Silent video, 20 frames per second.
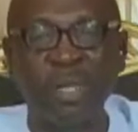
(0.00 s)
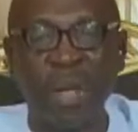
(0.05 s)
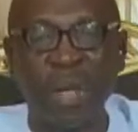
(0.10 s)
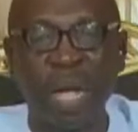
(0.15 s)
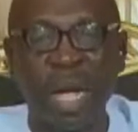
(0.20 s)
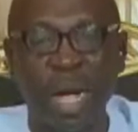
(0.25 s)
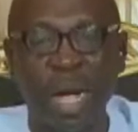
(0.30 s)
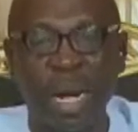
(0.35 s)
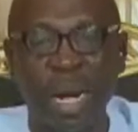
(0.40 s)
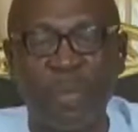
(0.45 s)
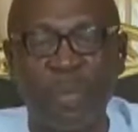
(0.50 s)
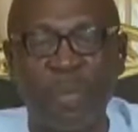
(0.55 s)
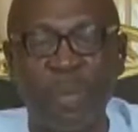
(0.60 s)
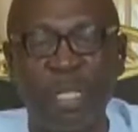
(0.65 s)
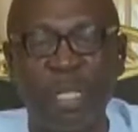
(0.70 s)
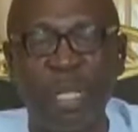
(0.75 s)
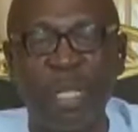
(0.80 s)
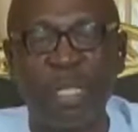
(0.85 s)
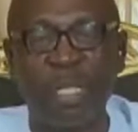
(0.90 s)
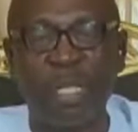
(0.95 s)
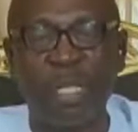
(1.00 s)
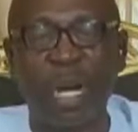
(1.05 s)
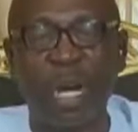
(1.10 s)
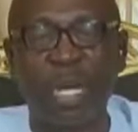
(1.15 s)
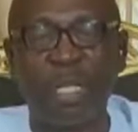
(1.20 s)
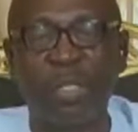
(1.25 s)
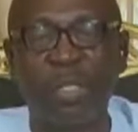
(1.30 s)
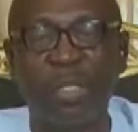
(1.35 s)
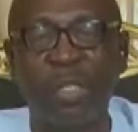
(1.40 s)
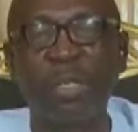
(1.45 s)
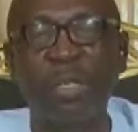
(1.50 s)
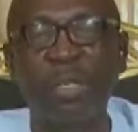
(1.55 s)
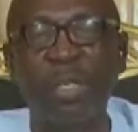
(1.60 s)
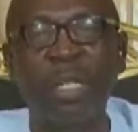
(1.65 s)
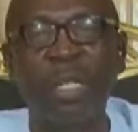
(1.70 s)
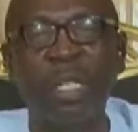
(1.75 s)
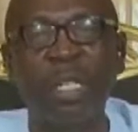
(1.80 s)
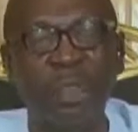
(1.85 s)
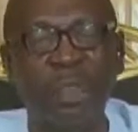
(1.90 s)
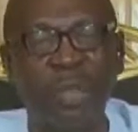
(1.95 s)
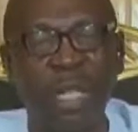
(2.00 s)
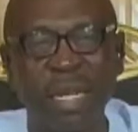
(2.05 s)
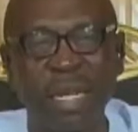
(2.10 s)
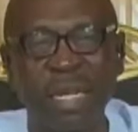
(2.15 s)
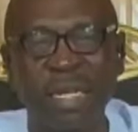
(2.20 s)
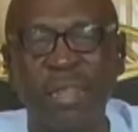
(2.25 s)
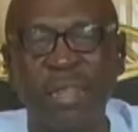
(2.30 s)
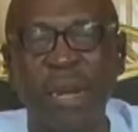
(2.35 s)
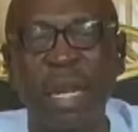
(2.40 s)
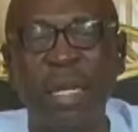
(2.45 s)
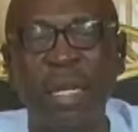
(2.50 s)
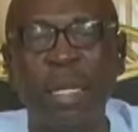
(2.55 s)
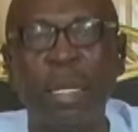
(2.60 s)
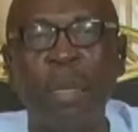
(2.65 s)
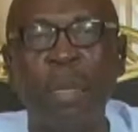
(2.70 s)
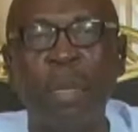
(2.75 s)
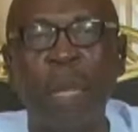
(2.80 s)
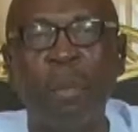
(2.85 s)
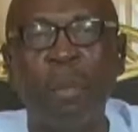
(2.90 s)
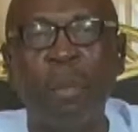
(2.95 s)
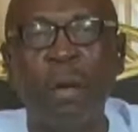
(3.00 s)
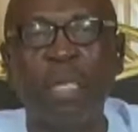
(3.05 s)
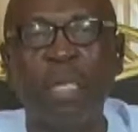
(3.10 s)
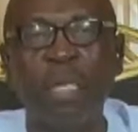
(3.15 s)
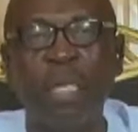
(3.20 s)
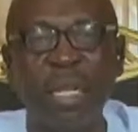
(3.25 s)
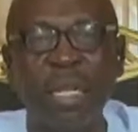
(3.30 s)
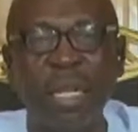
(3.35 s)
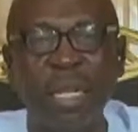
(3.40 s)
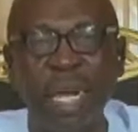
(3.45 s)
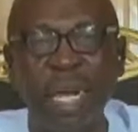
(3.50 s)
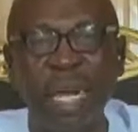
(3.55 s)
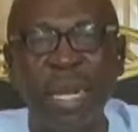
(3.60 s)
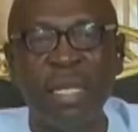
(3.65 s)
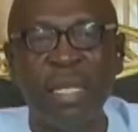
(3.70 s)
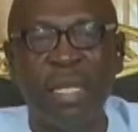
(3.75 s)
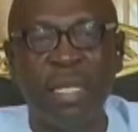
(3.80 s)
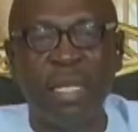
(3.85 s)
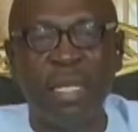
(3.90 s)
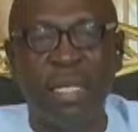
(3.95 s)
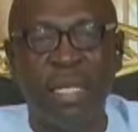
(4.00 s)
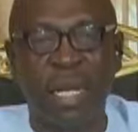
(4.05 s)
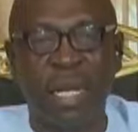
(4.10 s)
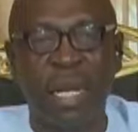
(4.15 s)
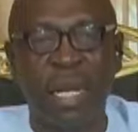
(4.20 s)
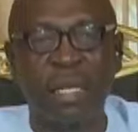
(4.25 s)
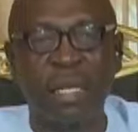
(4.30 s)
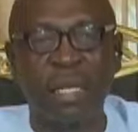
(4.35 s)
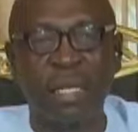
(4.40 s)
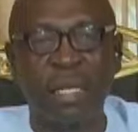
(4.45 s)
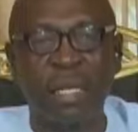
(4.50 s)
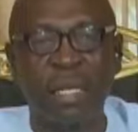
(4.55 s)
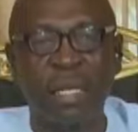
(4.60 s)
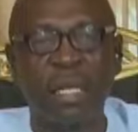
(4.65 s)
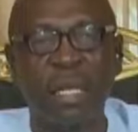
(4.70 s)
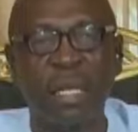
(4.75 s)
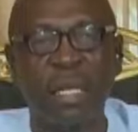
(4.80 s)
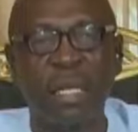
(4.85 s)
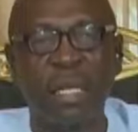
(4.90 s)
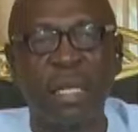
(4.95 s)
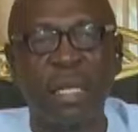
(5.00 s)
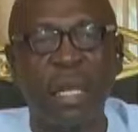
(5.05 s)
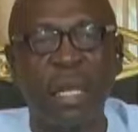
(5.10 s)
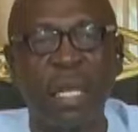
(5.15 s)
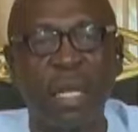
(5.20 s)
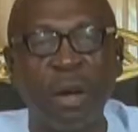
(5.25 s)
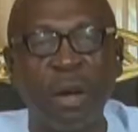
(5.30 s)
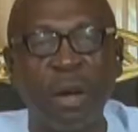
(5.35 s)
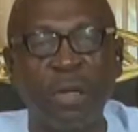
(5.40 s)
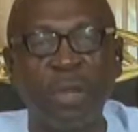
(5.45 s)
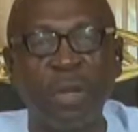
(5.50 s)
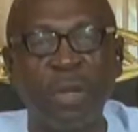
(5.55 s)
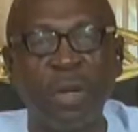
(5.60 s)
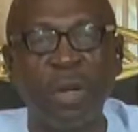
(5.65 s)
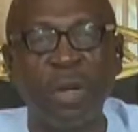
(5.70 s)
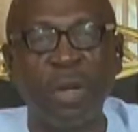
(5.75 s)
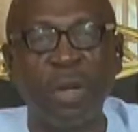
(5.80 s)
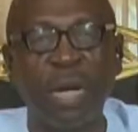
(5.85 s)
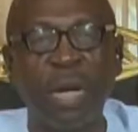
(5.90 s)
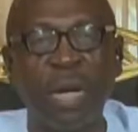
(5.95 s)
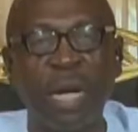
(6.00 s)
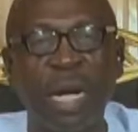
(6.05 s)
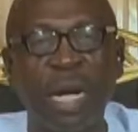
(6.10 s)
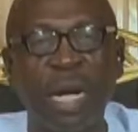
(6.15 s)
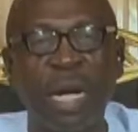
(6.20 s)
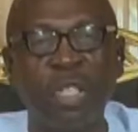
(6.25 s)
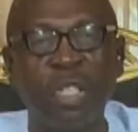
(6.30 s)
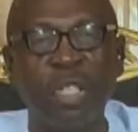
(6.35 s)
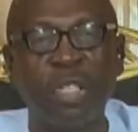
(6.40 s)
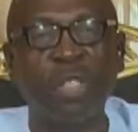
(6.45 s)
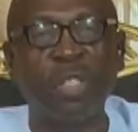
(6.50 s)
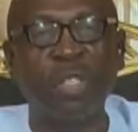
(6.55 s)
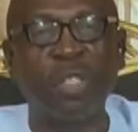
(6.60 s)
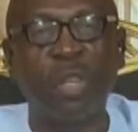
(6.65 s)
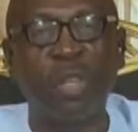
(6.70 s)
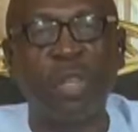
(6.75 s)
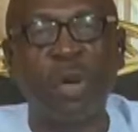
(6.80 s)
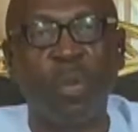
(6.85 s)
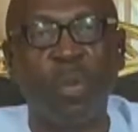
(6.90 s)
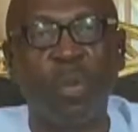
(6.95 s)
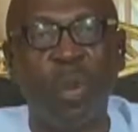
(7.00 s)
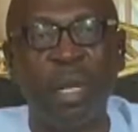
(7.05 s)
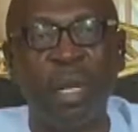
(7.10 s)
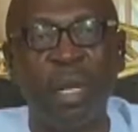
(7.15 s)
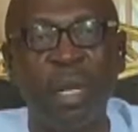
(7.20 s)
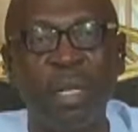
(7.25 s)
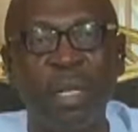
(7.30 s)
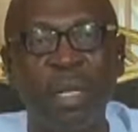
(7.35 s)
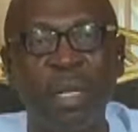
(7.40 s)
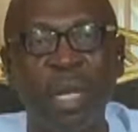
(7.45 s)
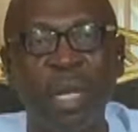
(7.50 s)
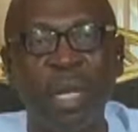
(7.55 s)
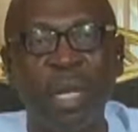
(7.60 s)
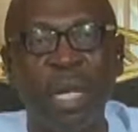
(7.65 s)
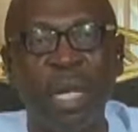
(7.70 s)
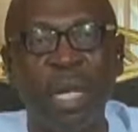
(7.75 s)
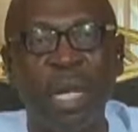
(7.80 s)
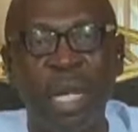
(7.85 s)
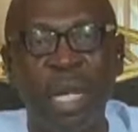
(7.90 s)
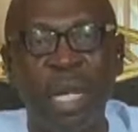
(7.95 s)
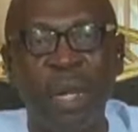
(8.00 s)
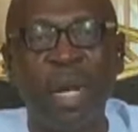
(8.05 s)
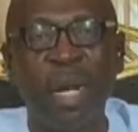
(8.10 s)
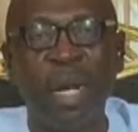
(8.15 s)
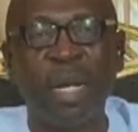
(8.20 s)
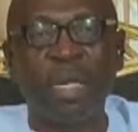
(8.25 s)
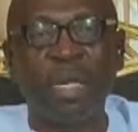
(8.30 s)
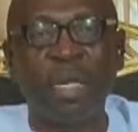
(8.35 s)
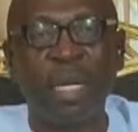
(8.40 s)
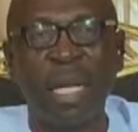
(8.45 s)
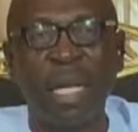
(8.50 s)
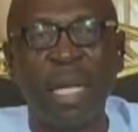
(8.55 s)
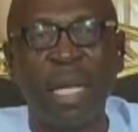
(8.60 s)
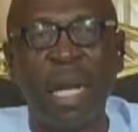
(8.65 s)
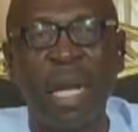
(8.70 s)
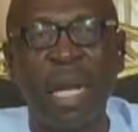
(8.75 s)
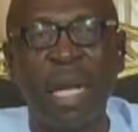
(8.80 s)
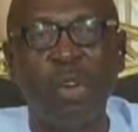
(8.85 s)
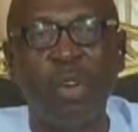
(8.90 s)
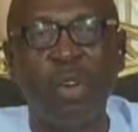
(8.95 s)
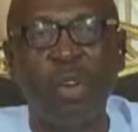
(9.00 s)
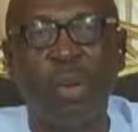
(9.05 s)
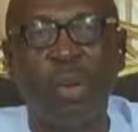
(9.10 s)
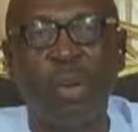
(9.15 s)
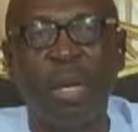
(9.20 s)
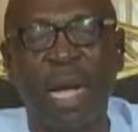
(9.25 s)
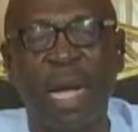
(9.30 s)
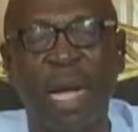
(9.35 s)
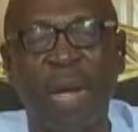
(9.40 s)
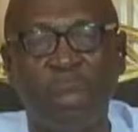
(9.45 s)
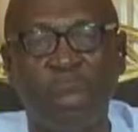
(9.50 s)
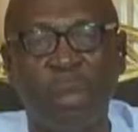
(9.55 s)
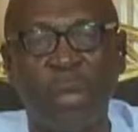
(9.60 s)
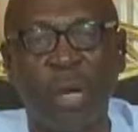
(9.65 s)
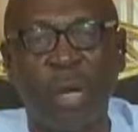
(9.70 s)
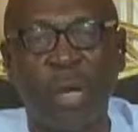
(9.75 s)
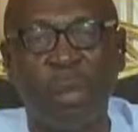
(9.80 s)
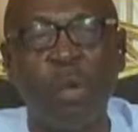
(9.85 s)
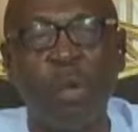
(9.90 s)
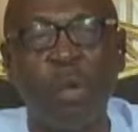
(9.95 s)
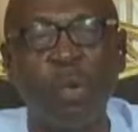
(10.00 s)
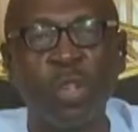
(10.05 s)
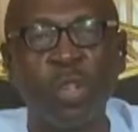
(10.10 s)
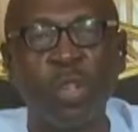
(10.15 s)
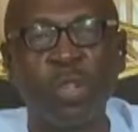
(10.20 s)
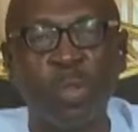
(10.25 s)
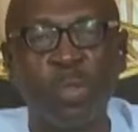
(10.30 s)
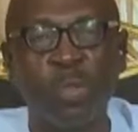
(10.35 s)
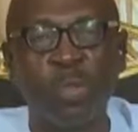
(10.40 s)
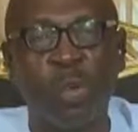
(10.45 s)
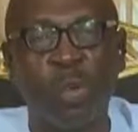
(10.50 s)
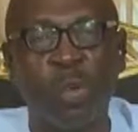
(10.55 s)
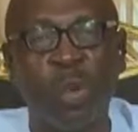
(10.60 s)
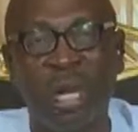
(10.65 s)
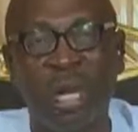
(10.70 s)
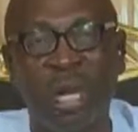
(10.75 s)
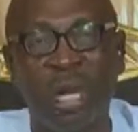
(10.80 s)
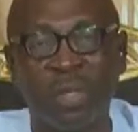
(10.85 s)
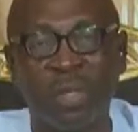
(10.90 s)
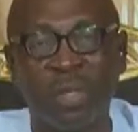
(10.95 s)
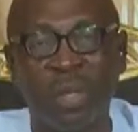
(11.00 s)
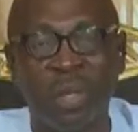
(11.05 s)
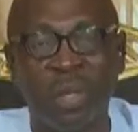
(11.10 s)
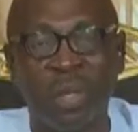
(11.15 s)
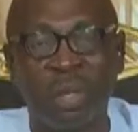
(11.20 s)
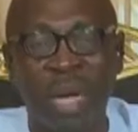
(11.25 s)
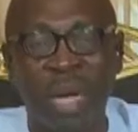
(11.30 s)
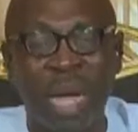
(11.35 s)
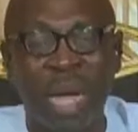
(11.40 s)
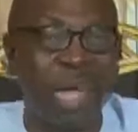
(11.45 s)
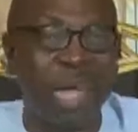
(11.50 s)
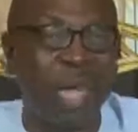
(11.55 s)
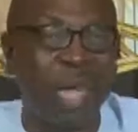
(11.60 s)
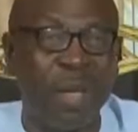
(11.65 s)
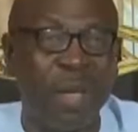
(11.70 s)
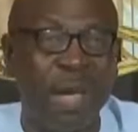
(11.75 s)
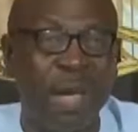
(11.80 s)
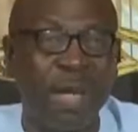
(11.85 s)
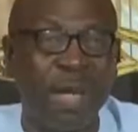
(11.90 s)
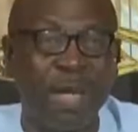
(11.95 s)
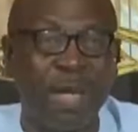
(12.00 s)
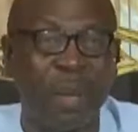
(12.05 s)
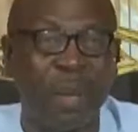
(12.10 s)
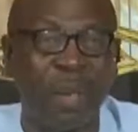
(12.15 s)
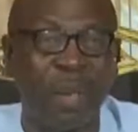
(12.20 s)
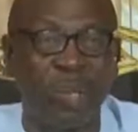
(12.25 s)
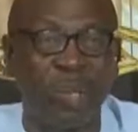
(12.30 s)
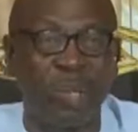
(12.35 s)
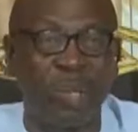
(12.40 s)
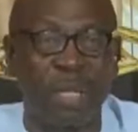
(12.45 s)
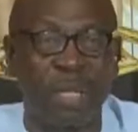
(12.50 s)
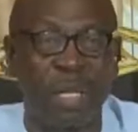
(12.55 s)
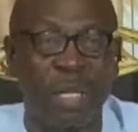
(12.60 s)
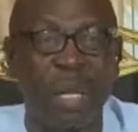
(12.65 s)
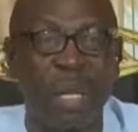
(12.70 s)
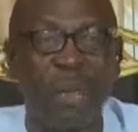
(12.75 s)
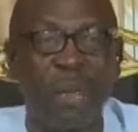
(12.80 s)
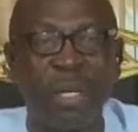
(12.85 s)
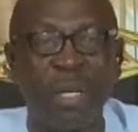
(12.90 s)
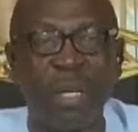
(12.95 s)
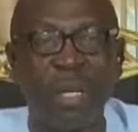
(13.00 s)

So I can appreciate his gratitude. So that is fine. But the reality is that the governor has not done well. He might say, I know what I have done, but we also know what he has done. I gave you an example just now.